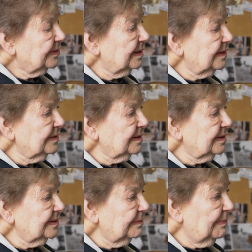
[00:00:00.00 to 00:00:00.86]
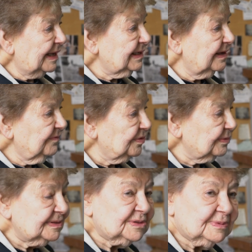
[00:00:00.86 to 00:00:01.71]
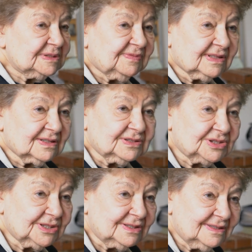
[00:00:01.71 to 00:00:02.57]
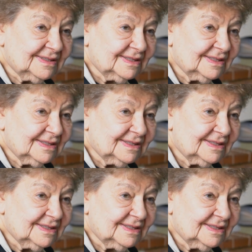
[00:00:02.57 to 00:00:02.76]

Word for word: the main influence was Wittlichel.